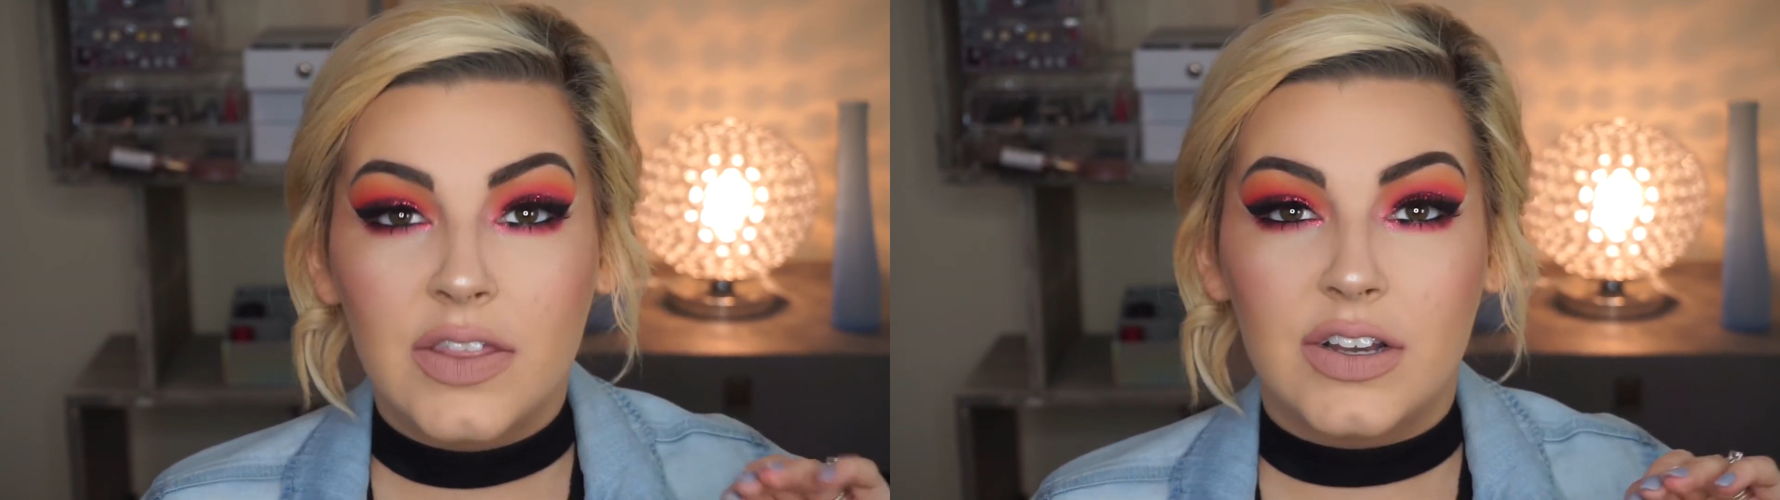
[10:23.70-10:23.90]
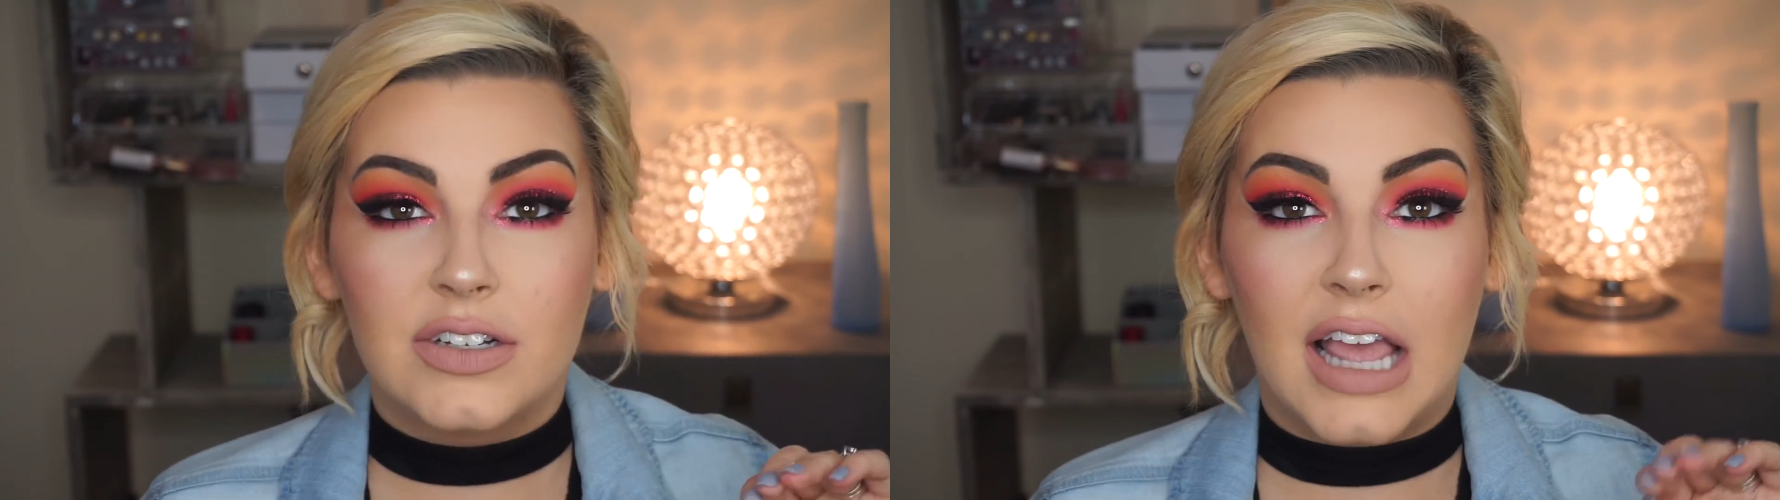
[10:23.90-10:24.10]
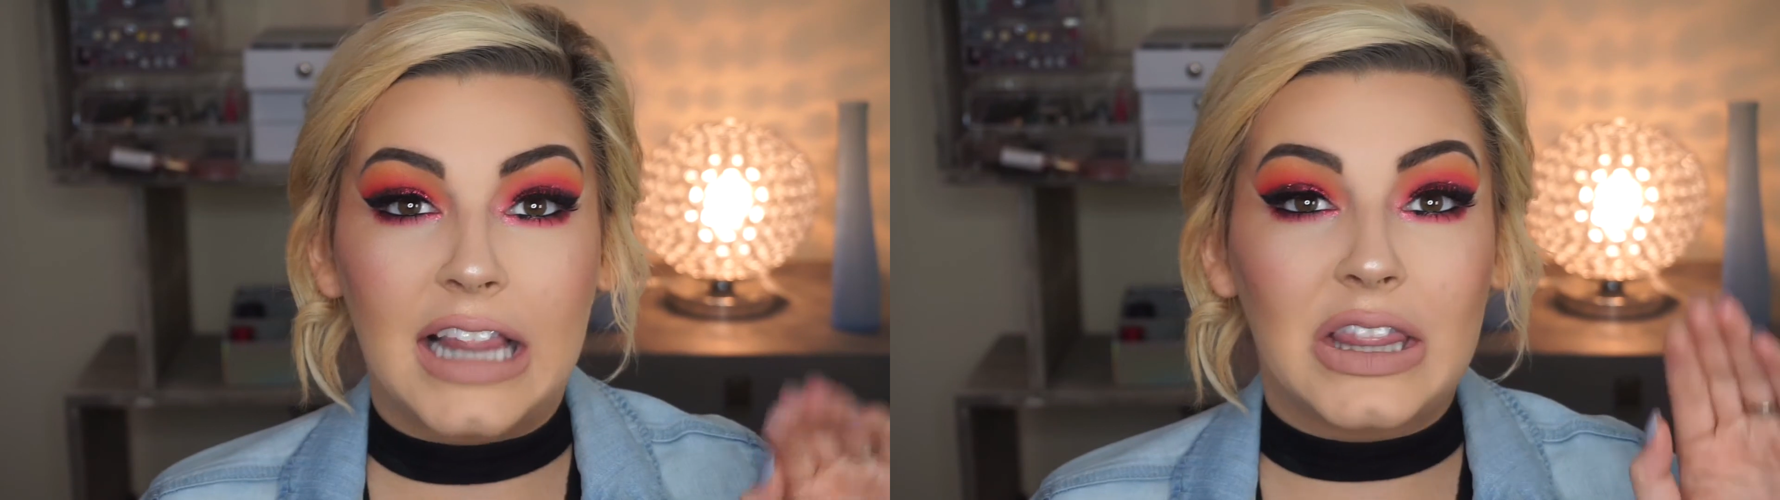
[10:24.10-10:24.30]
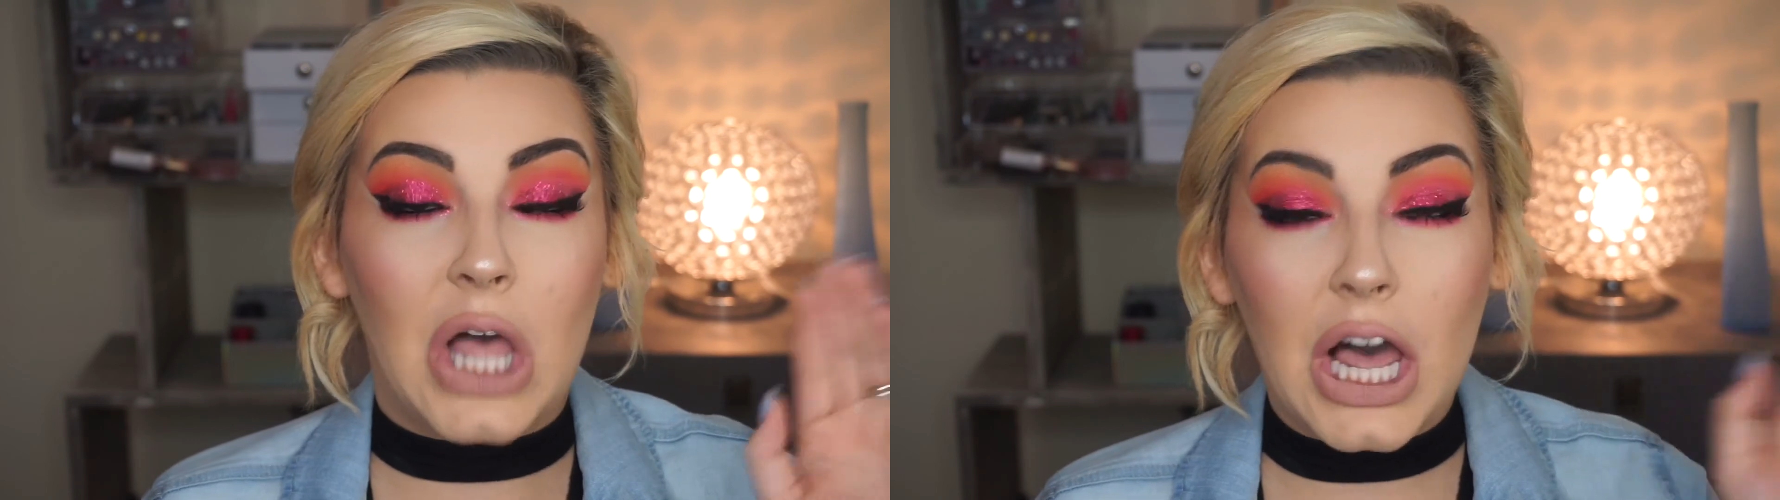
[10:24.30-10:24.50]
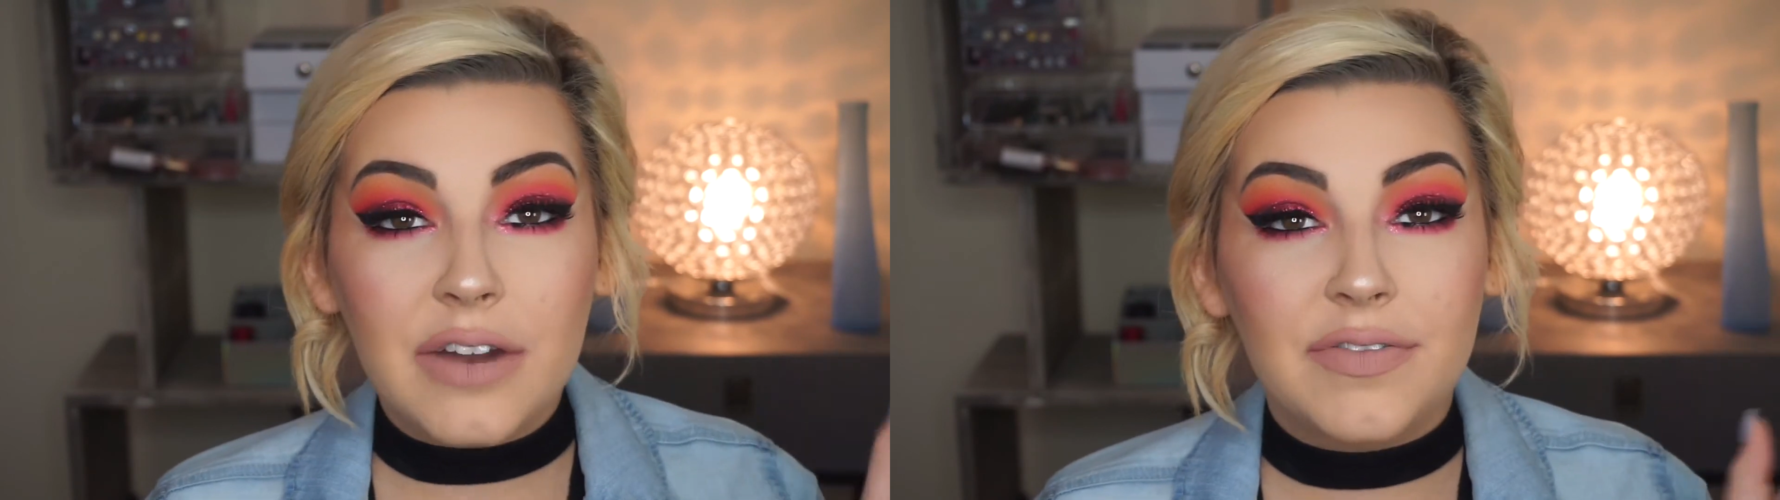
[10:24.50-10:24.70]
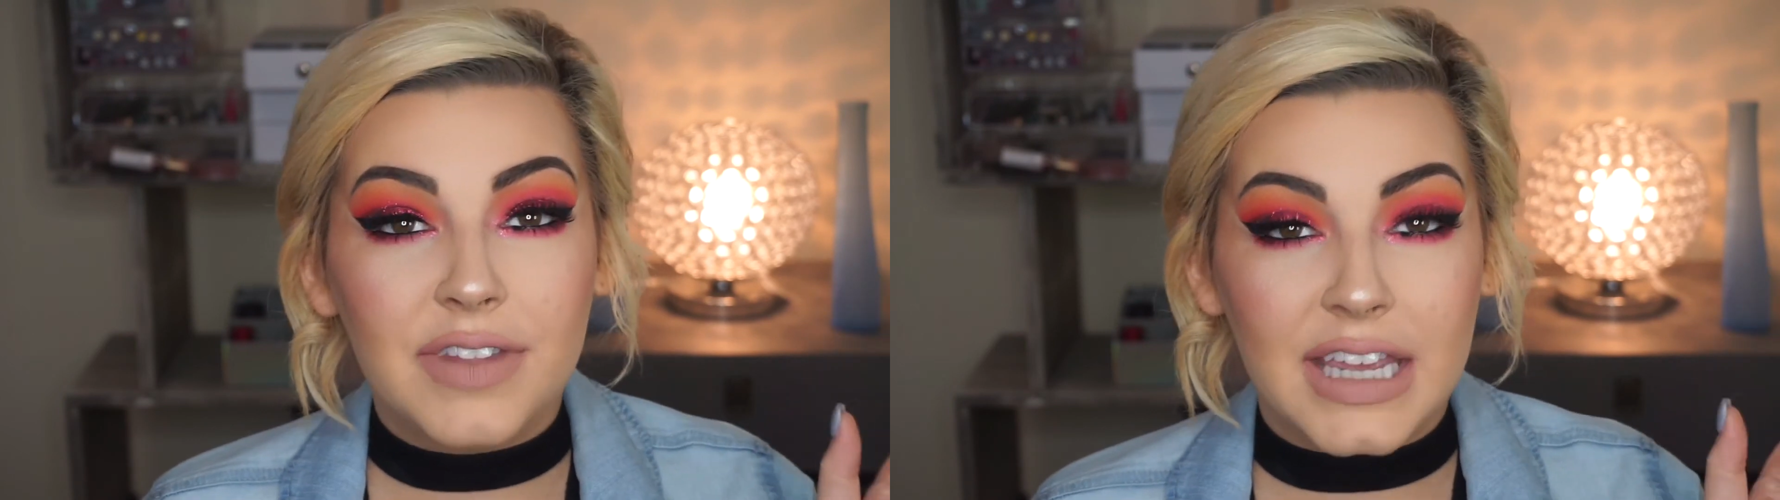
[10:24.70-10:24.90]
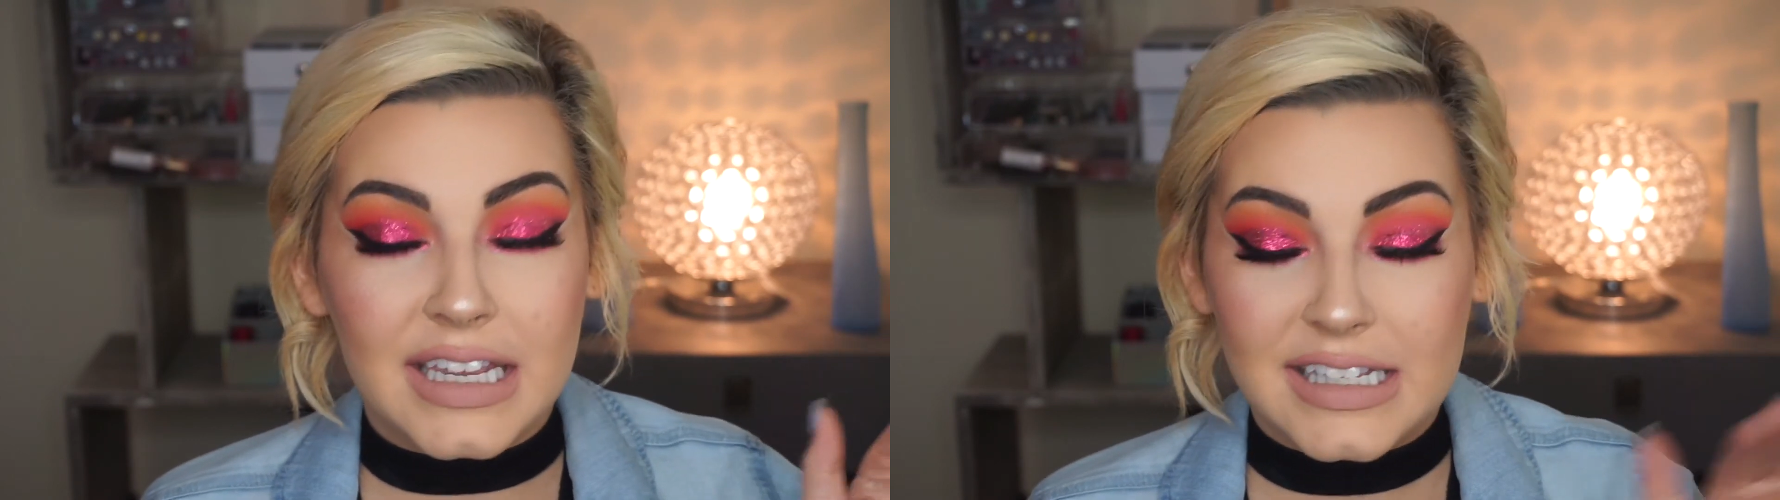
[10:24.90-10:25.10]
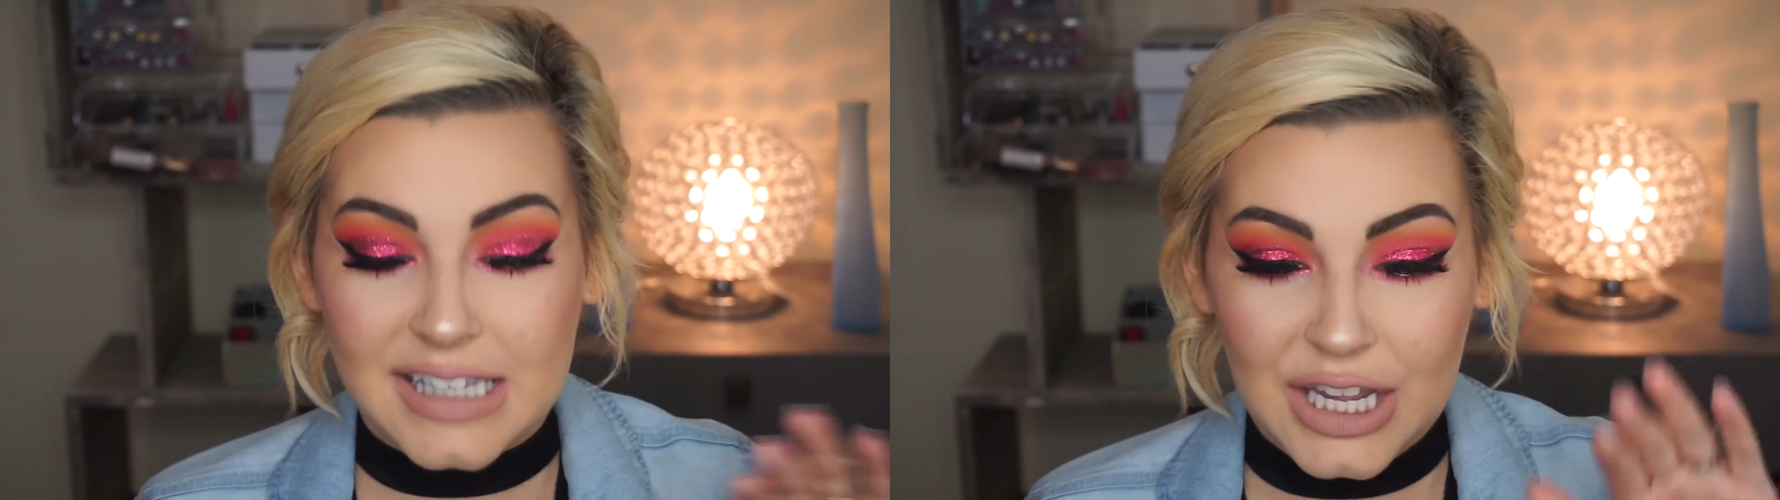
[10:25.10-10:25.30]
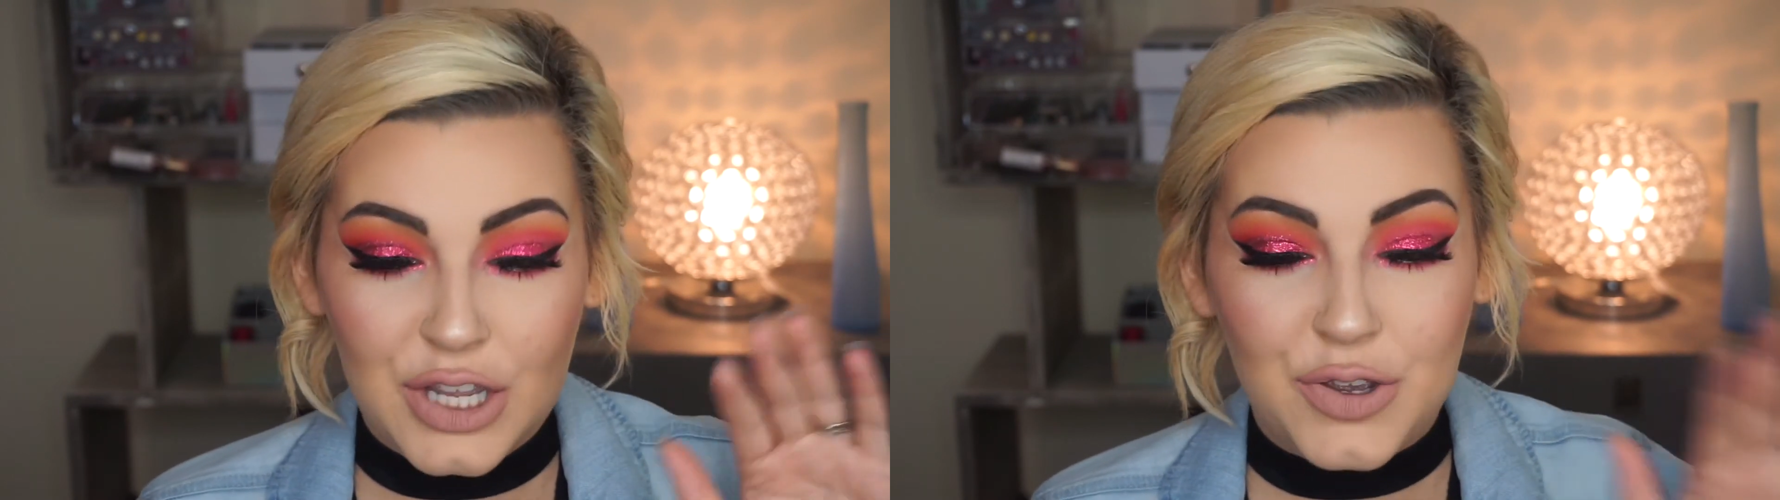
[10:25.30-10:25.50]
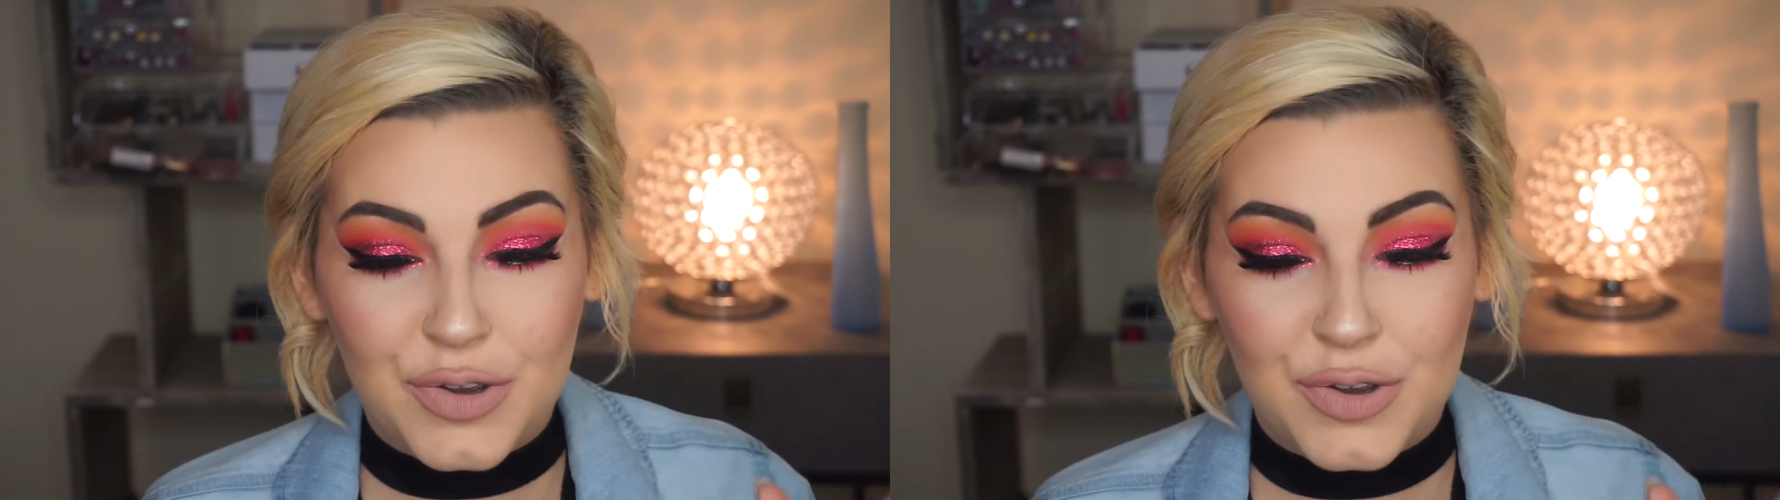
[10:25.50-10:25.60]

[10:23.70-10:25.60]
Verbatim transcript: there's a lot of things that